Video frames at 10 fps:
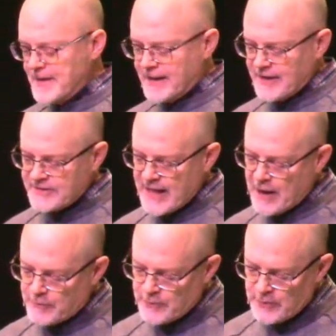because
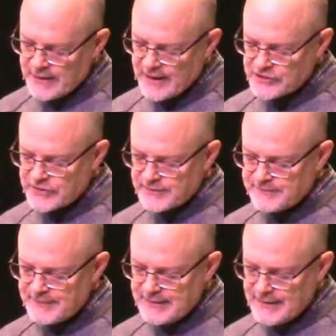that
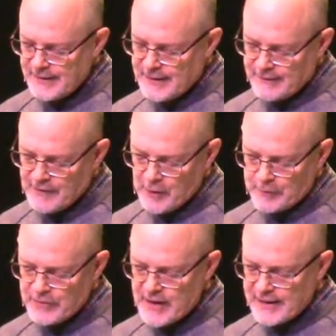ruination of our
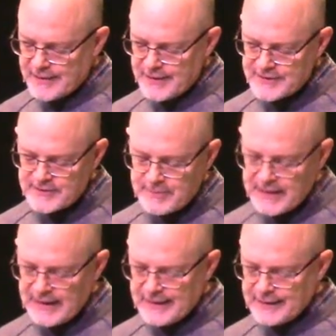pride is the
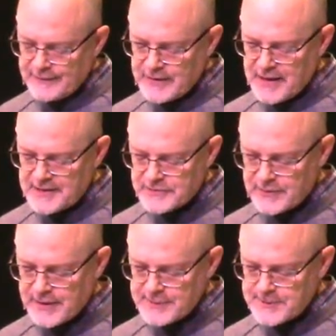beginning of God's
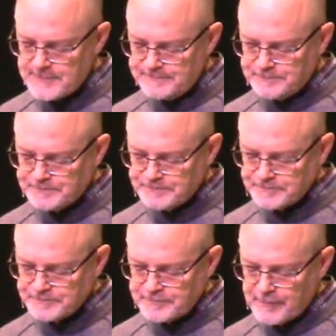grace.
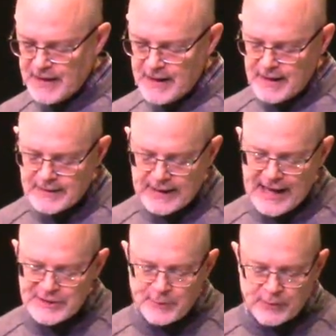The
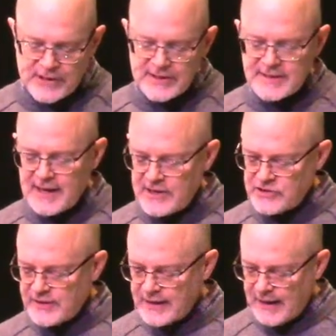gospel
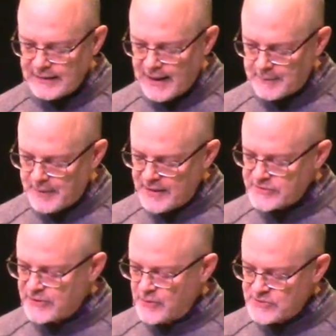presentation that I like
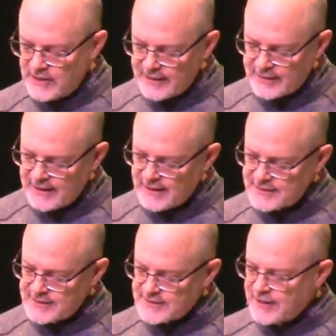best goes like
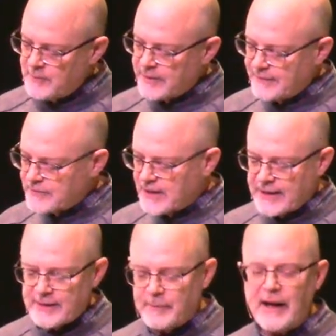this Has anyone ever
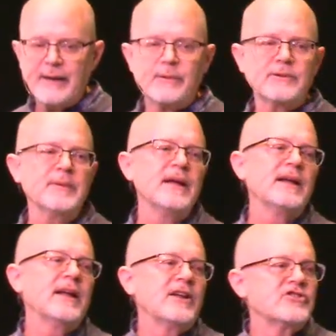taken a Bible
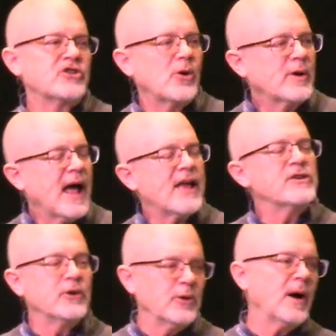and shown
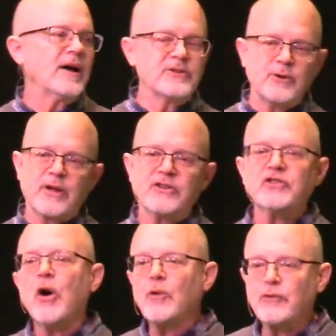you how you
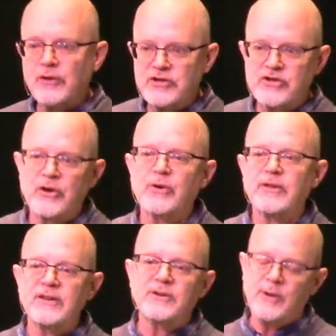can know for
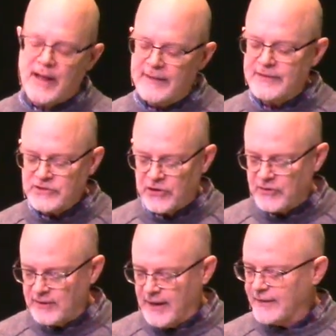sure that you have
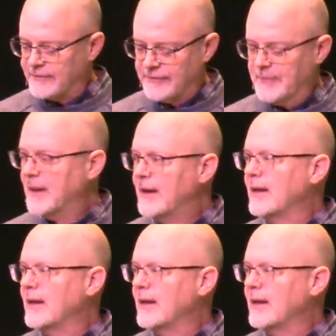eternal life?